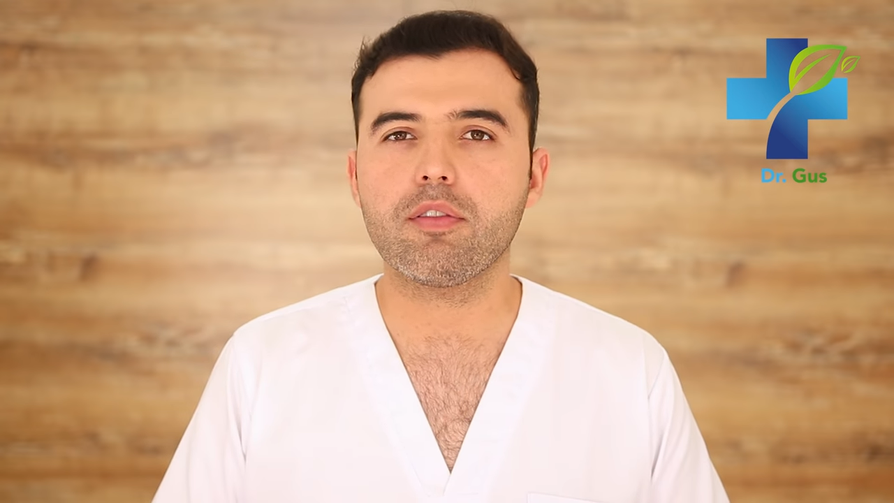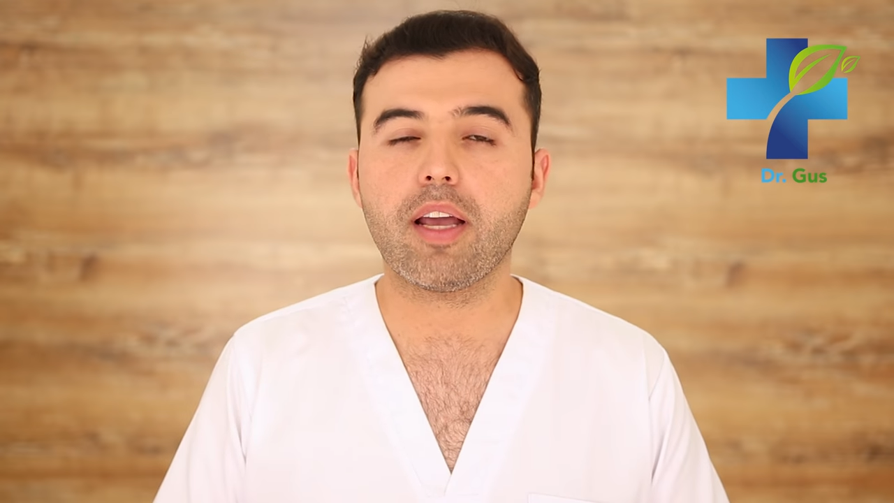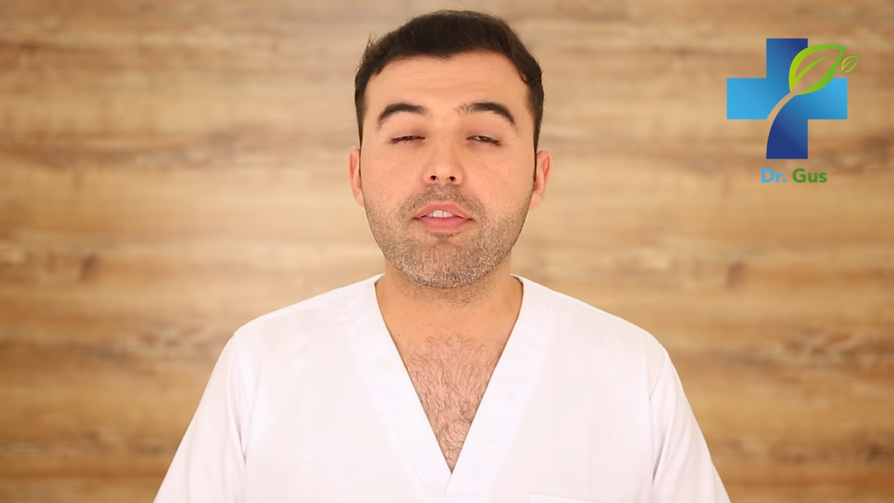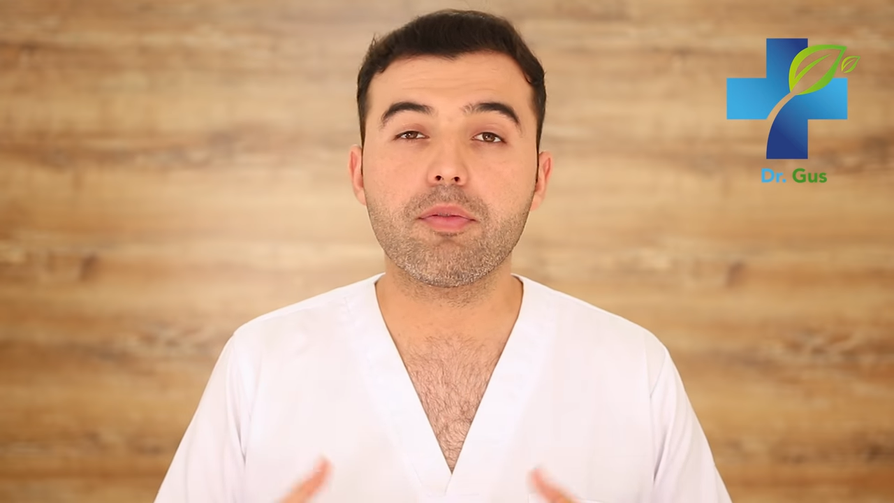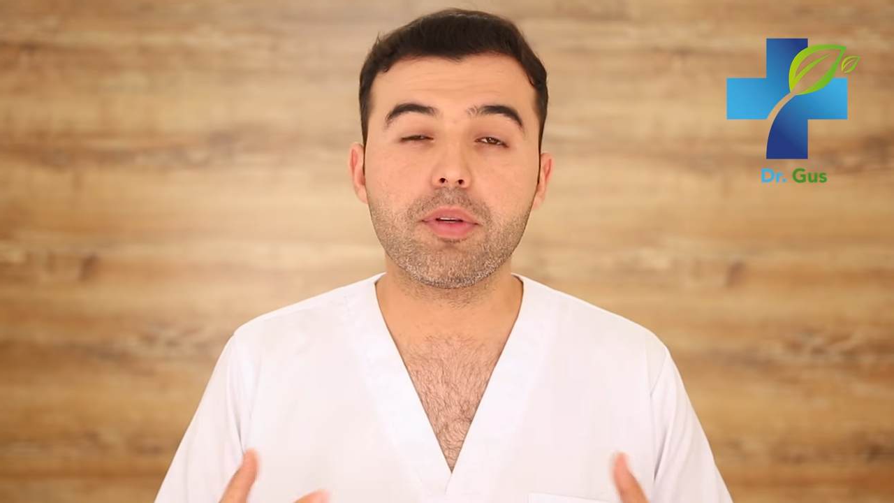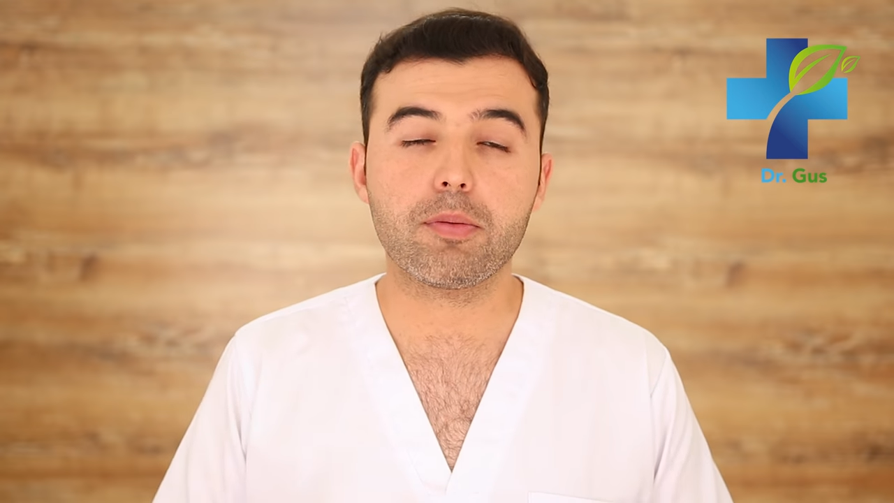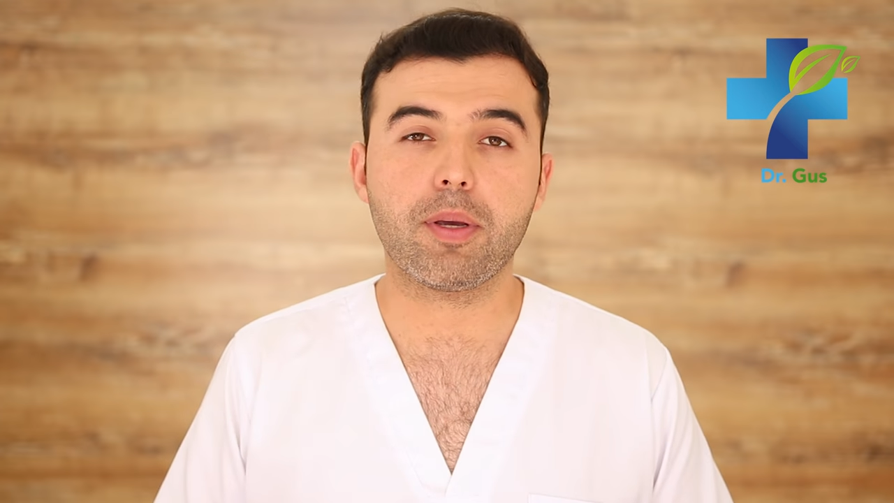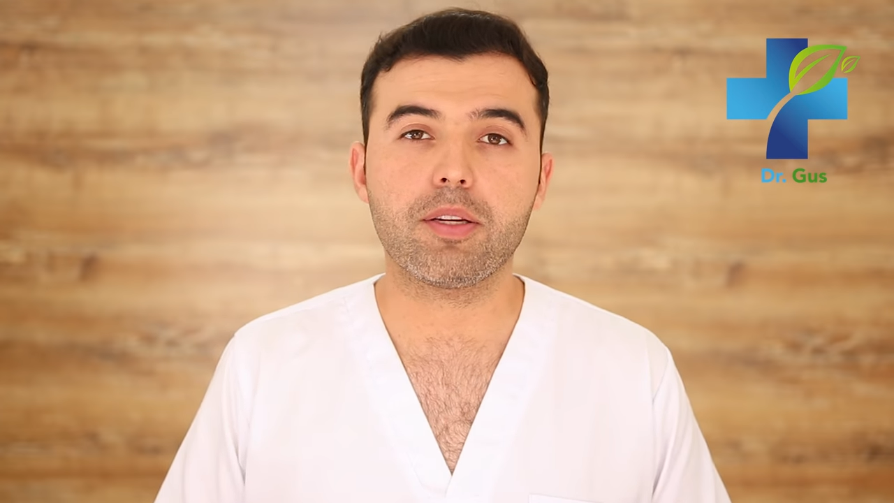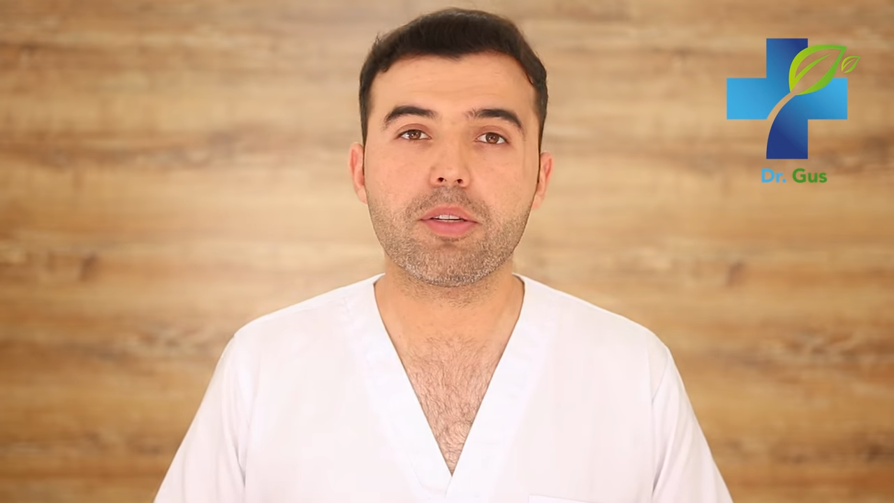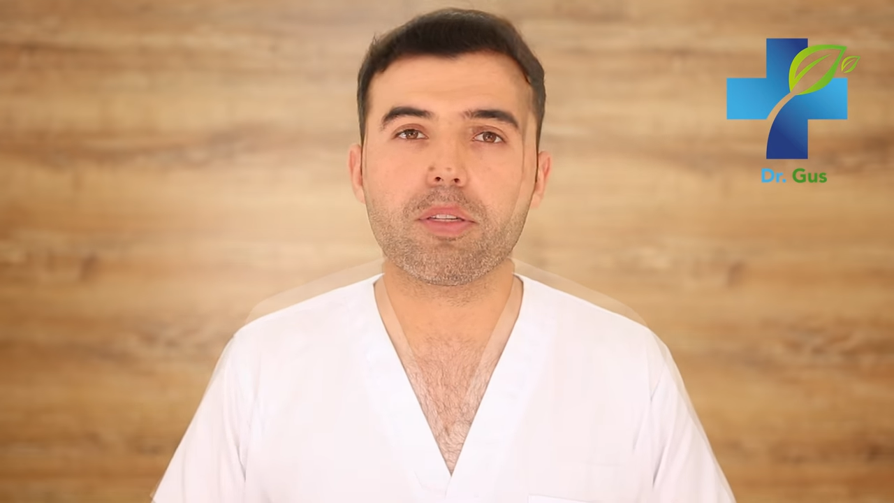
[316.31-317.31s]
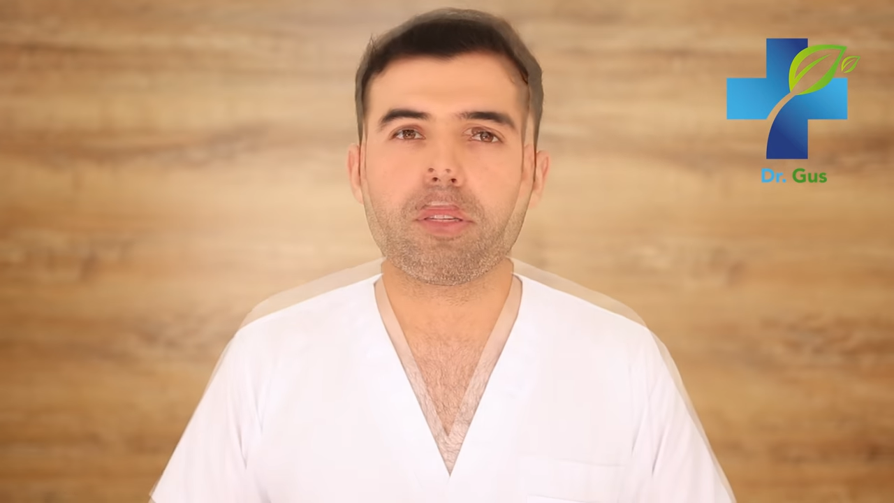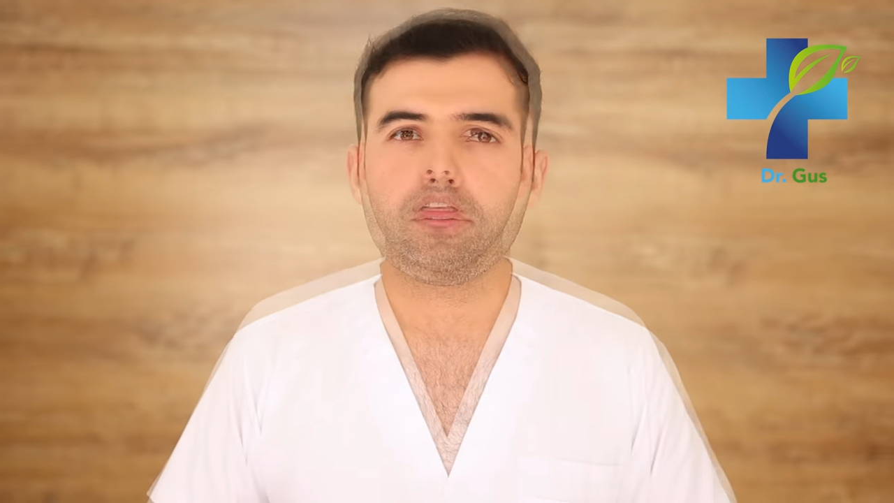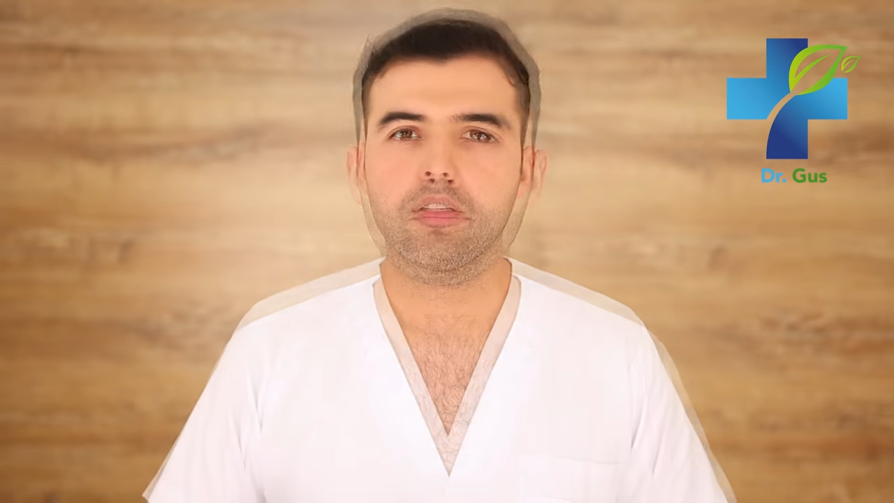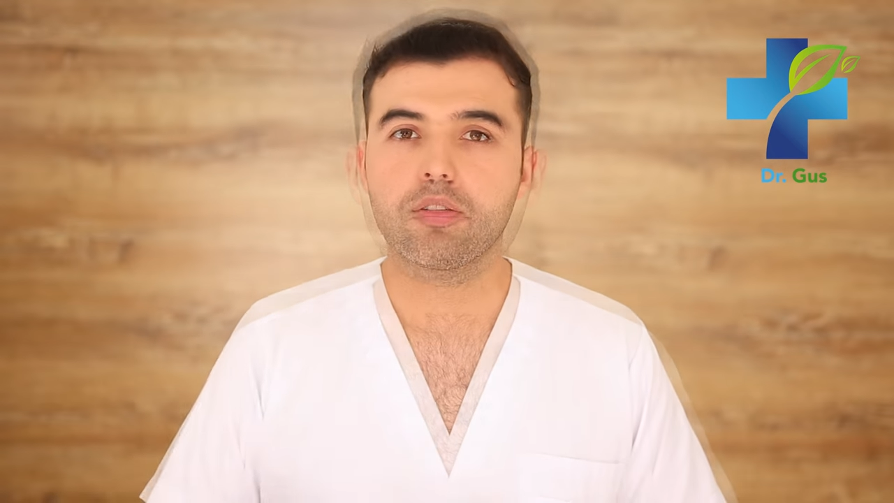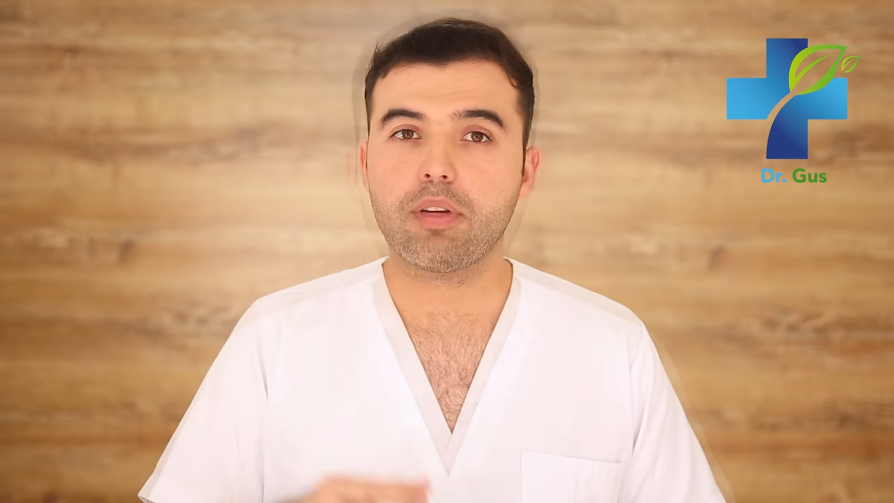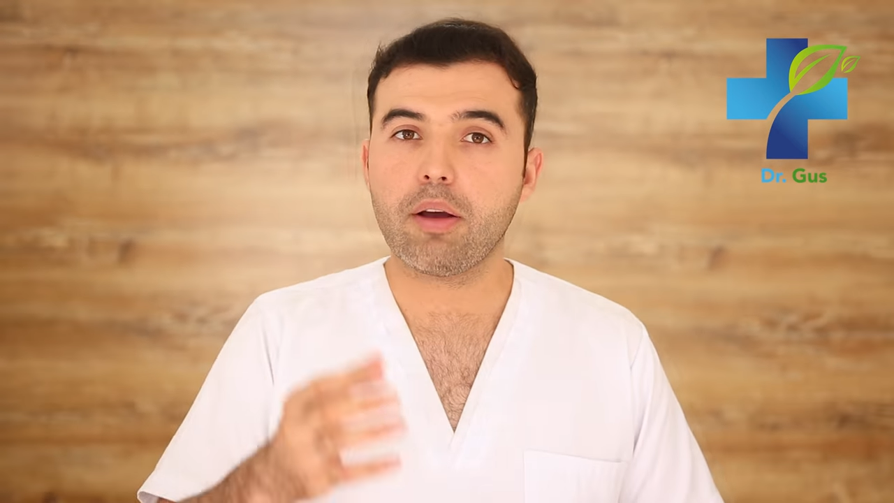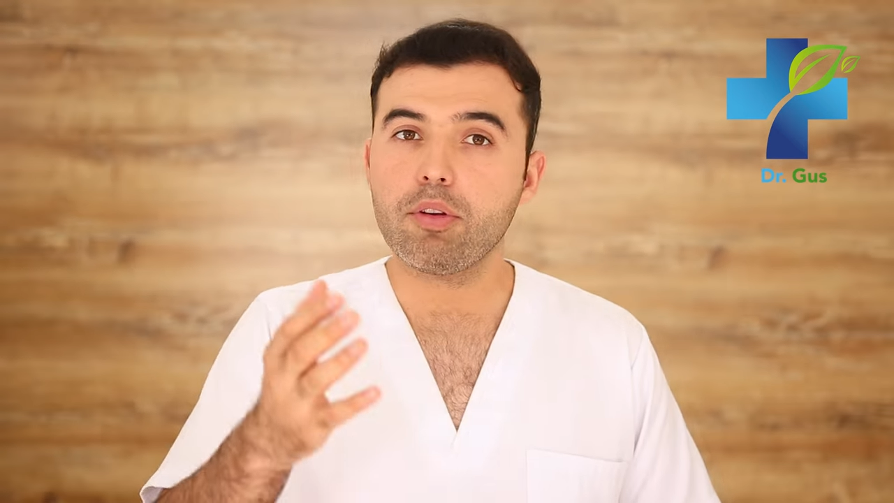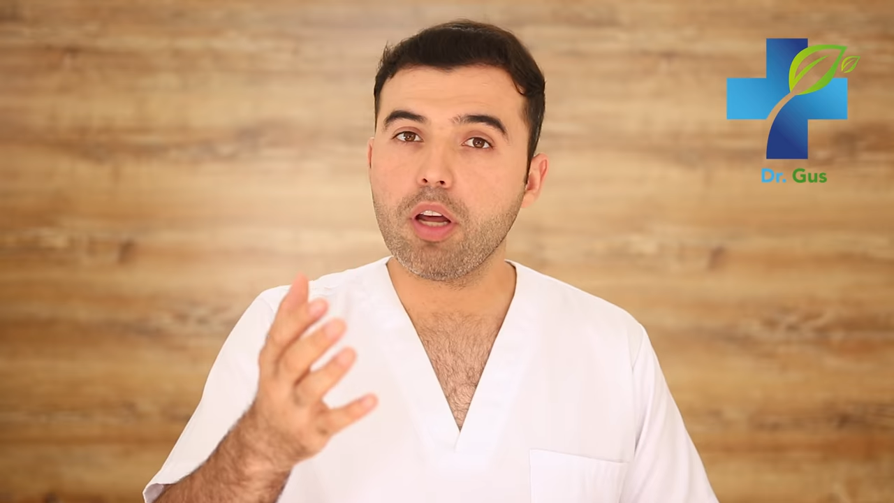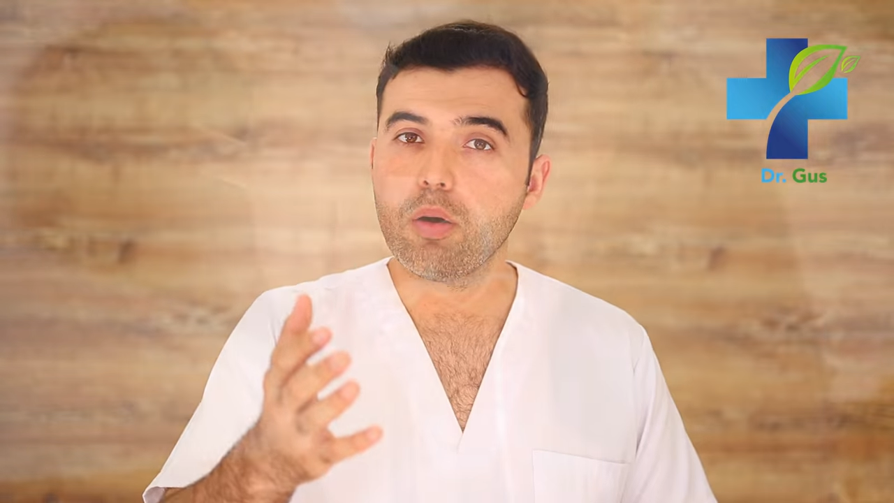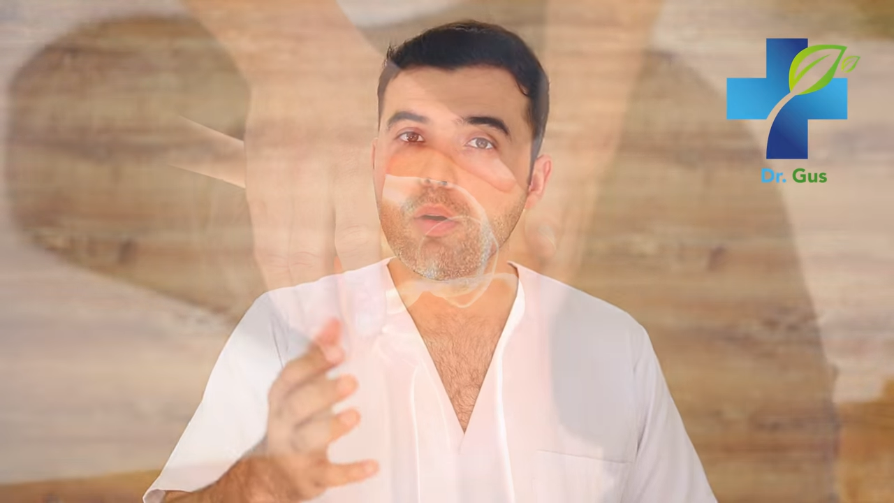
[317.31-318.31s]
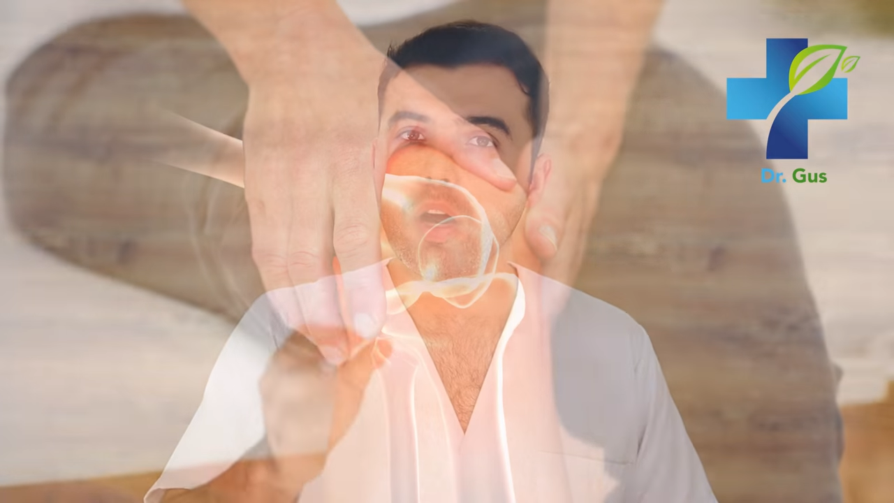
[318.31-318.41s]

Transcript: life of these patients. So now you know,